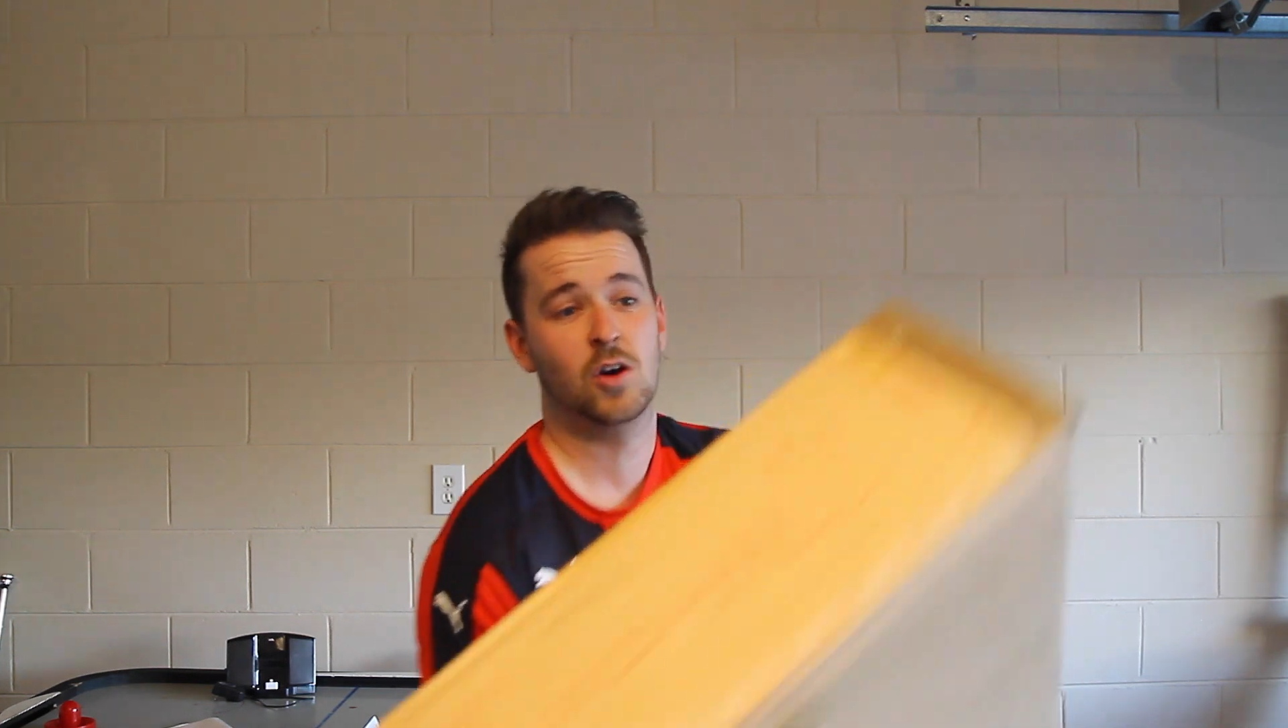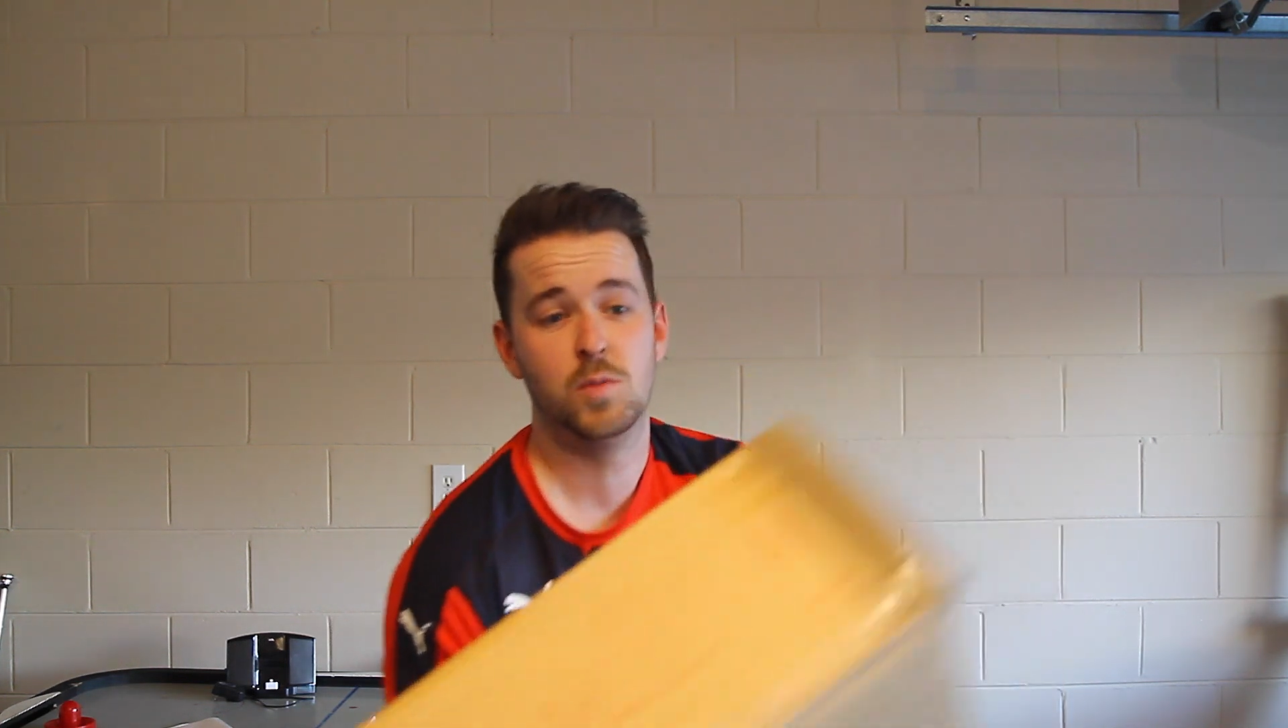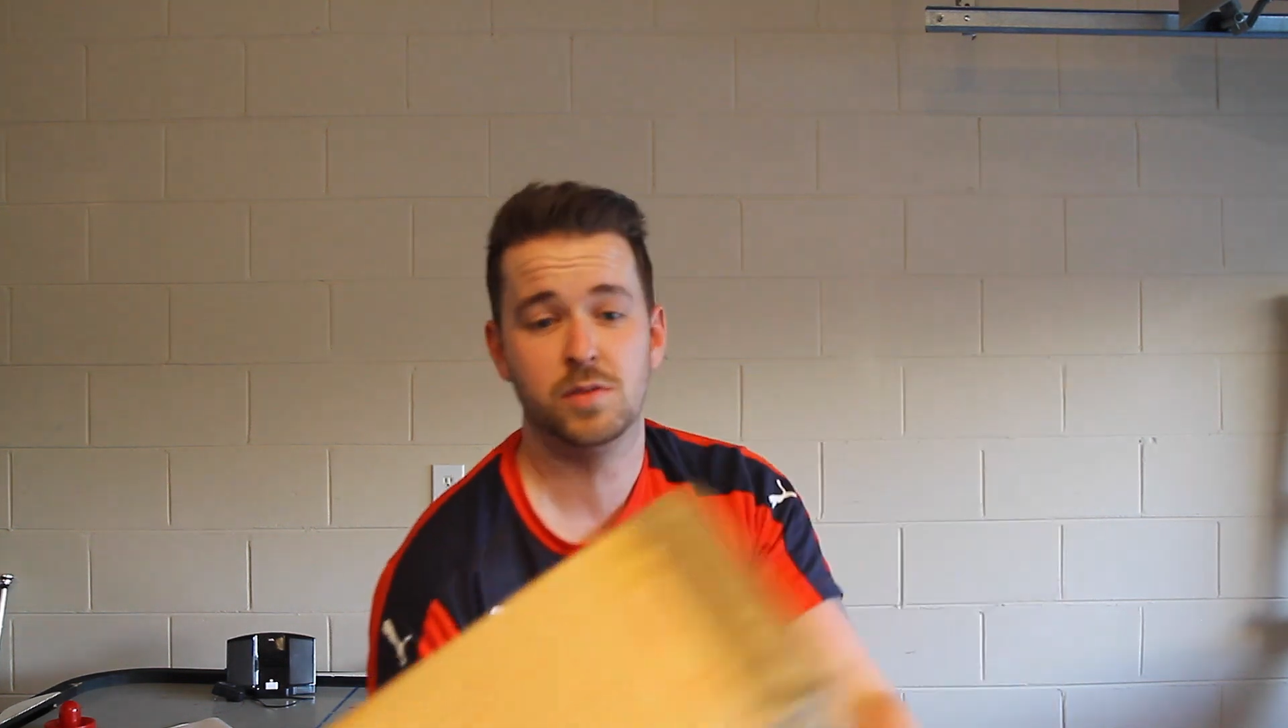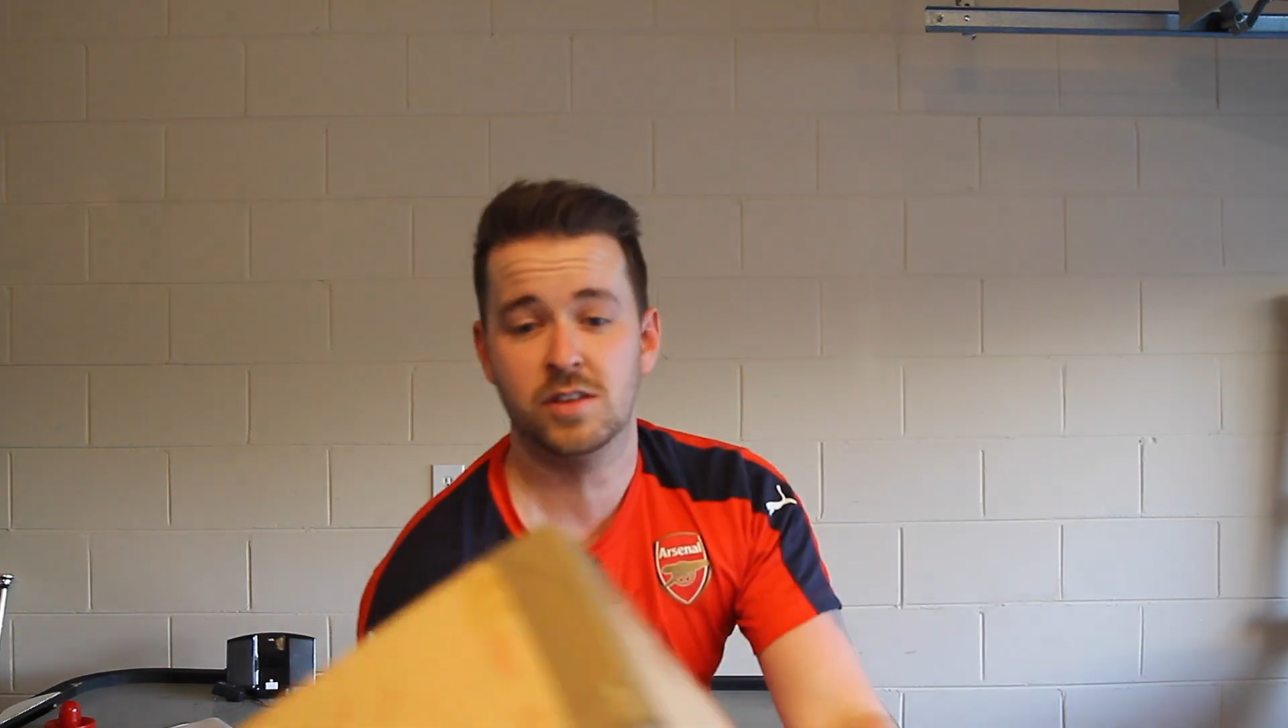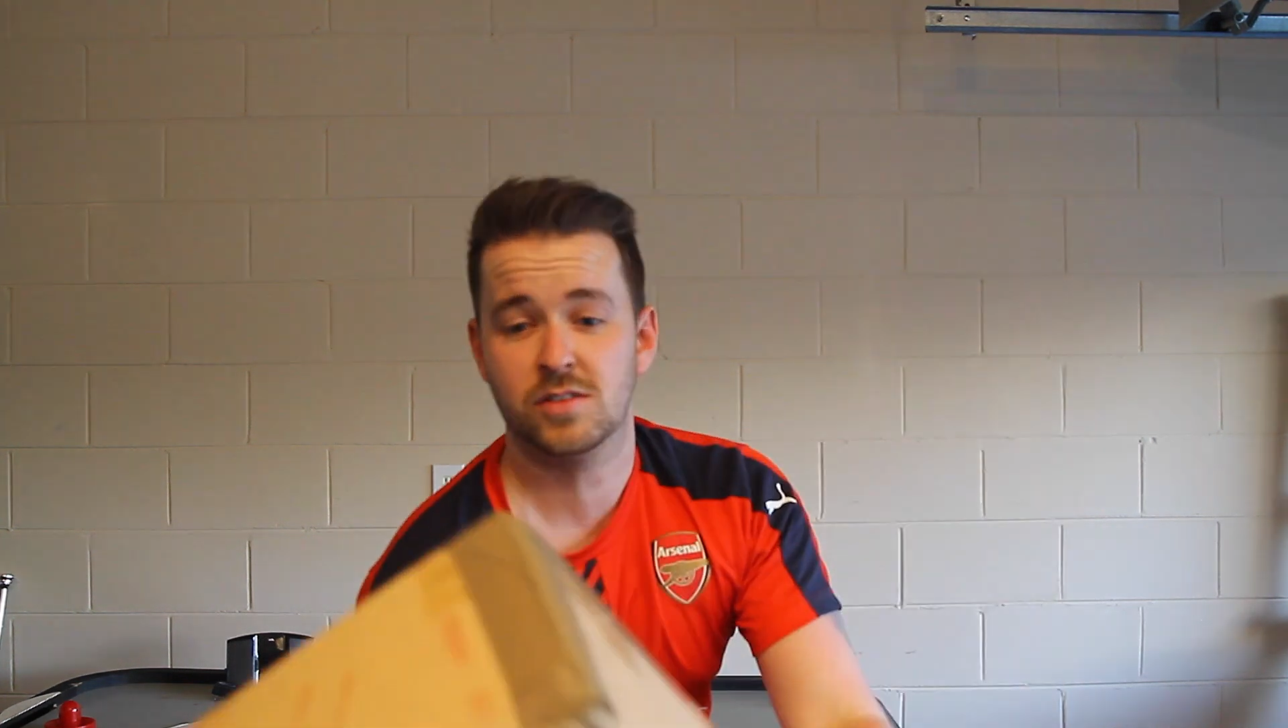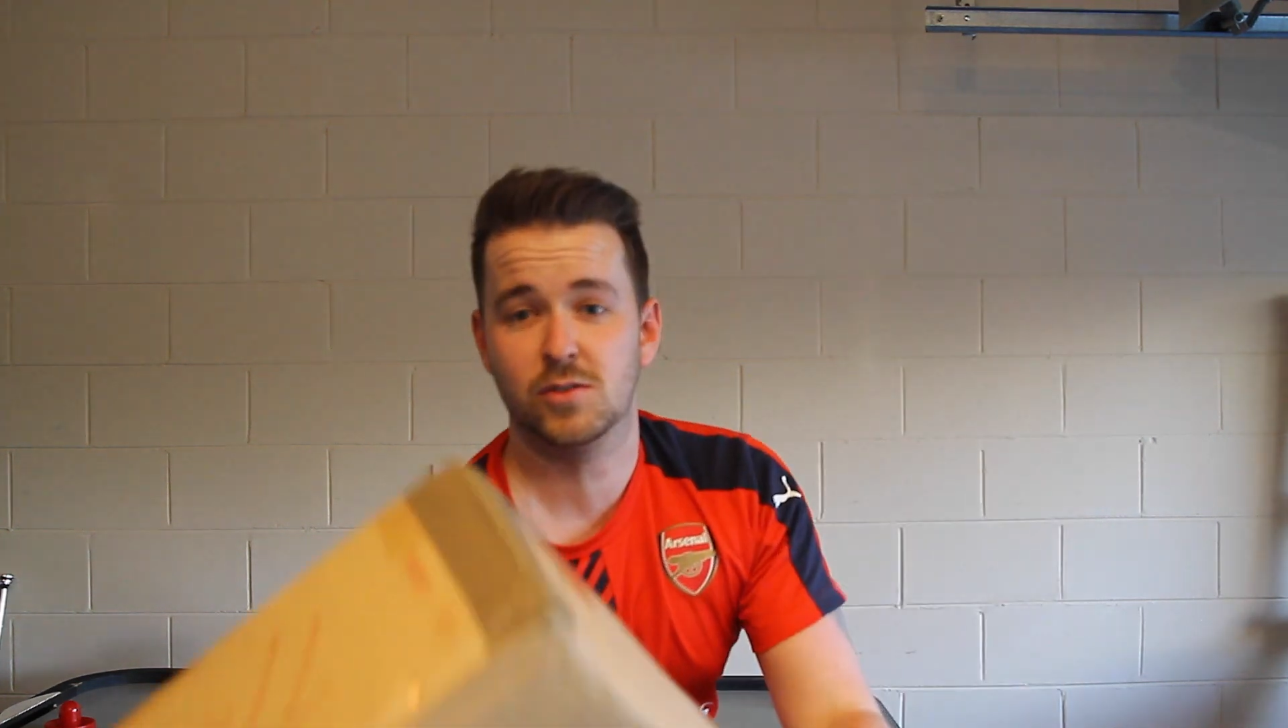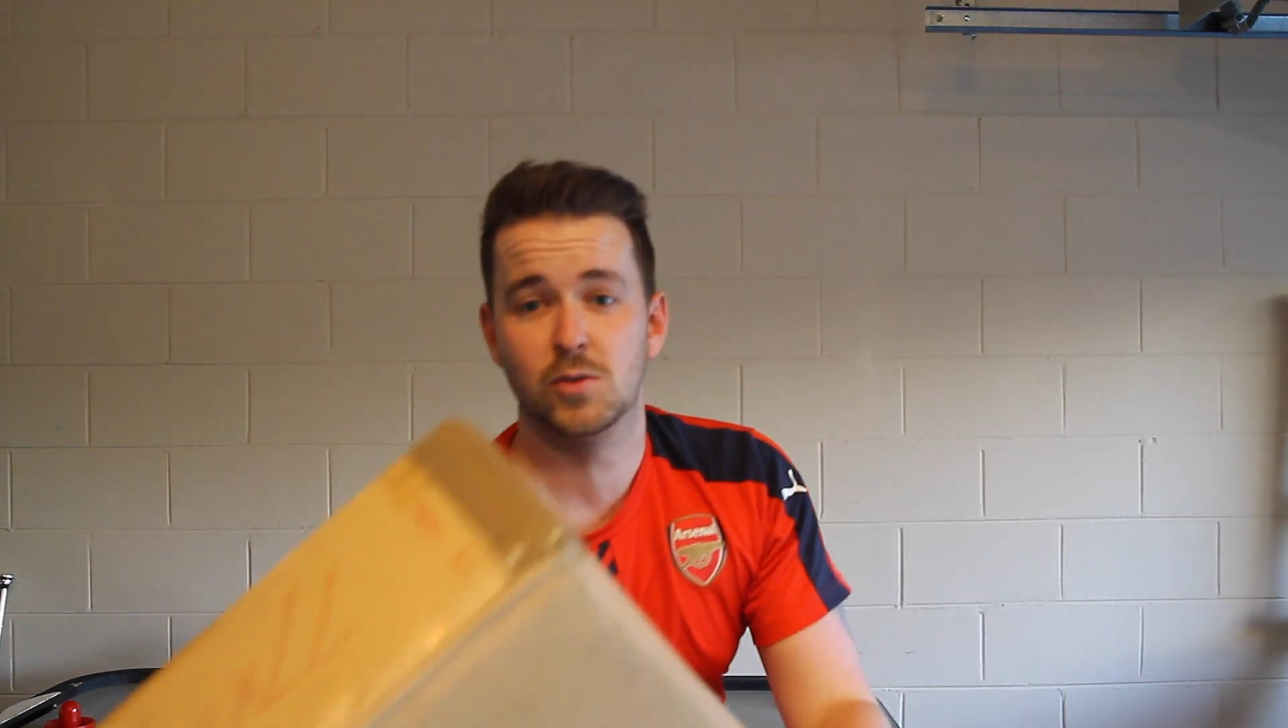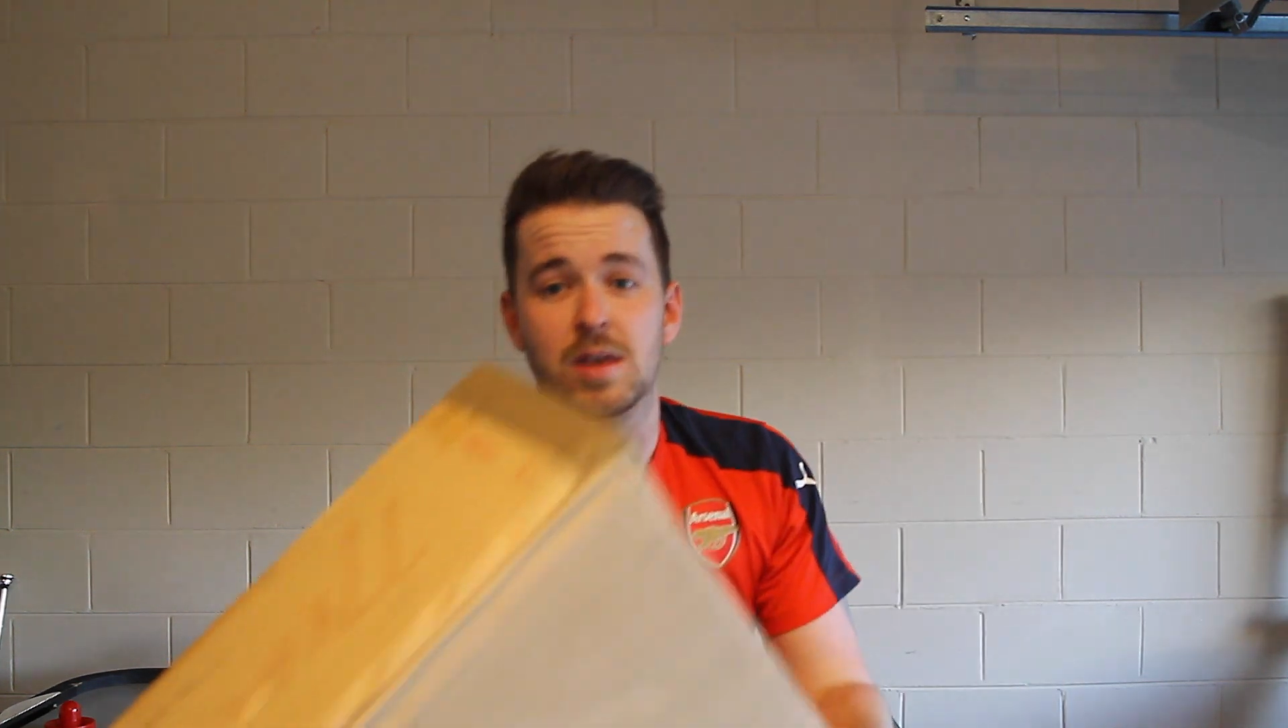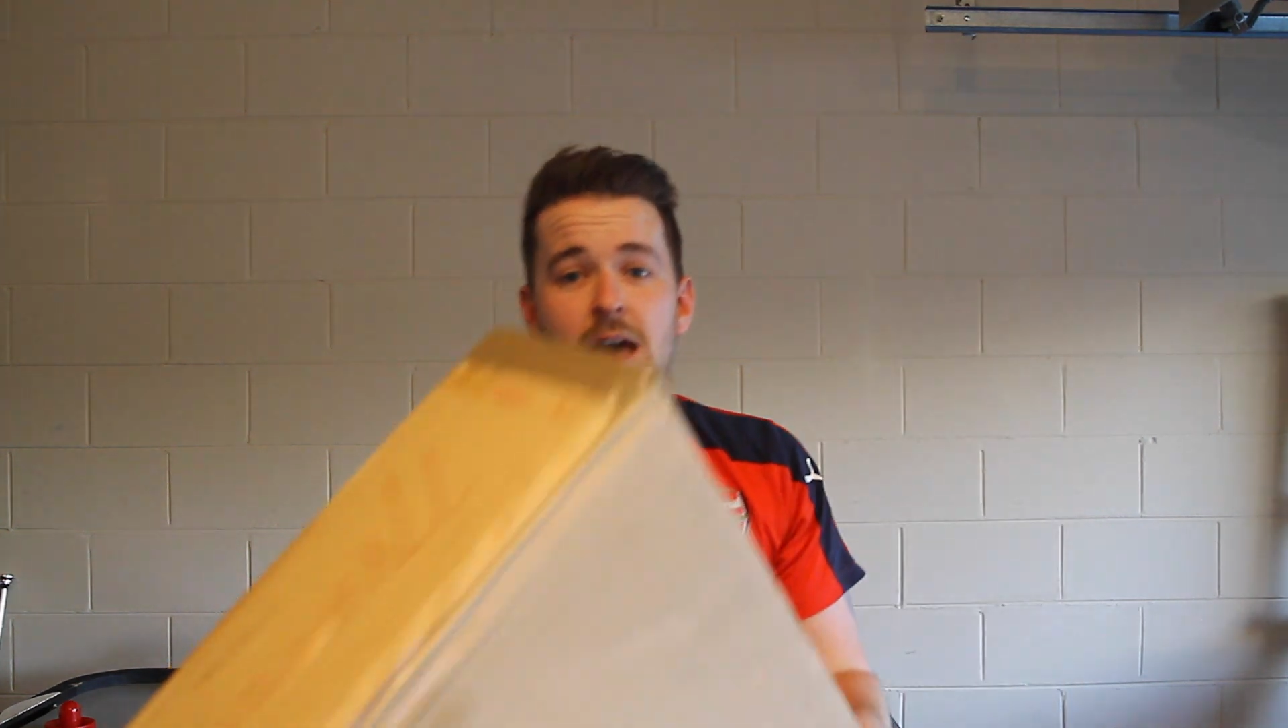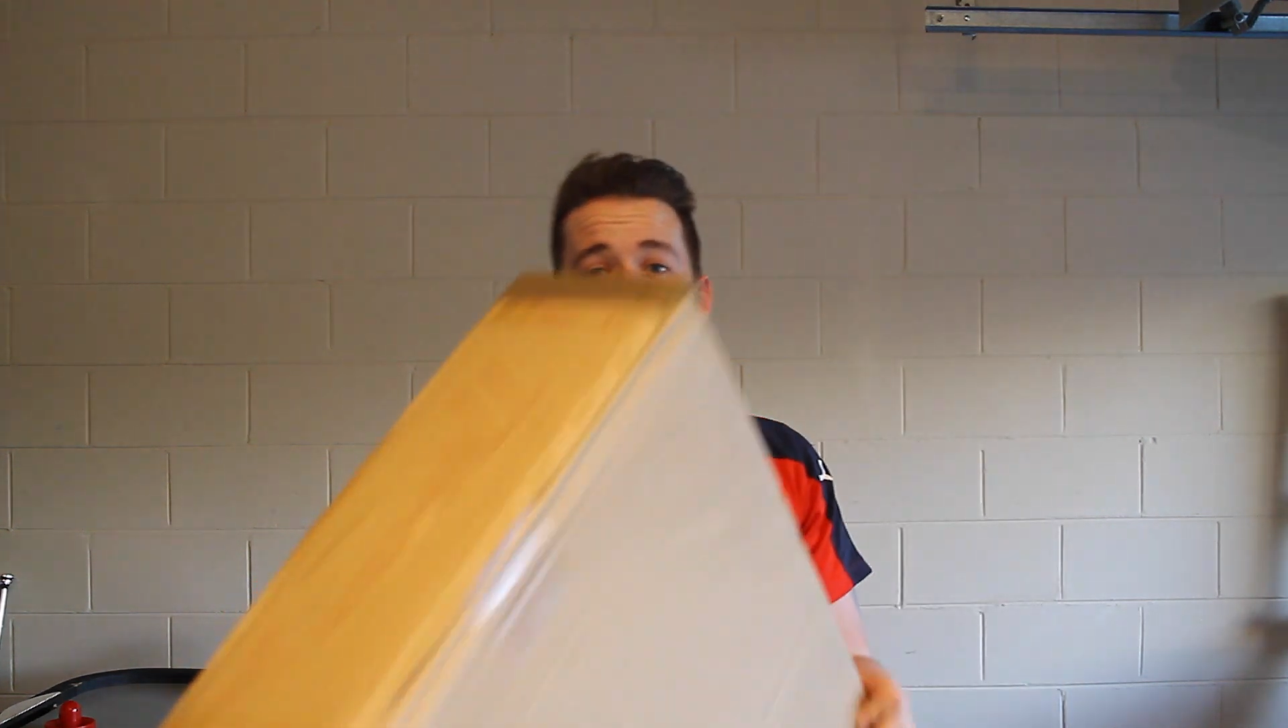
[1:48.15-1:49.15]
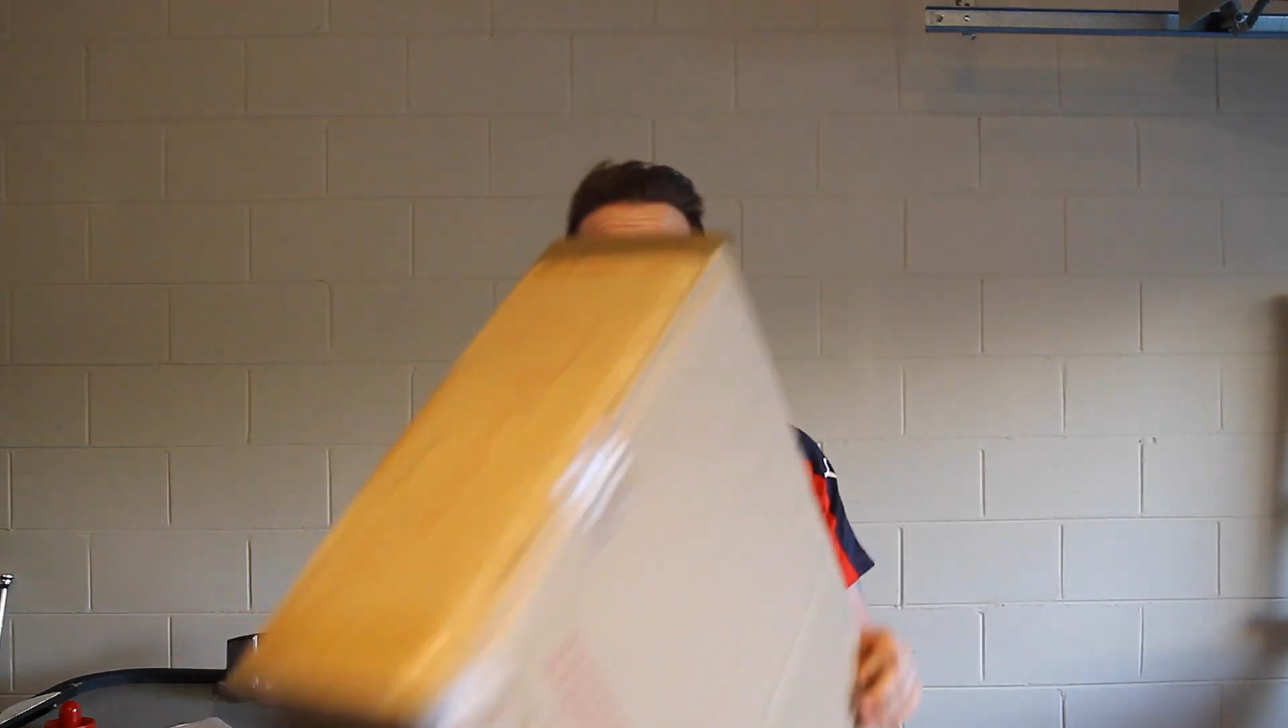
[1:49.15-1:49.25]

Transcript: opened this at all yet.